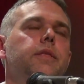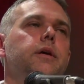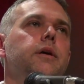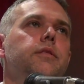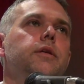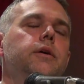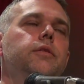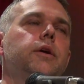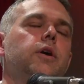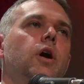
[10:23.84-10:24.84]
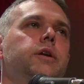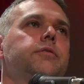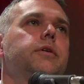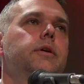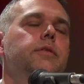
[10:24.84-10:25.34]
the kind
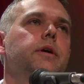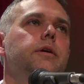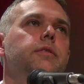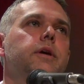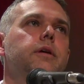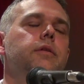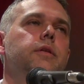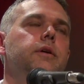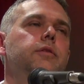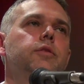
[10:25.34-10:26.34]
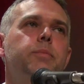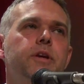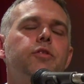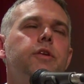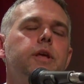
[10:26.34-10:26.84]
of the
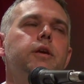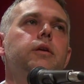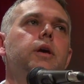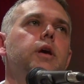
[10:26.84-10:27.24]
big city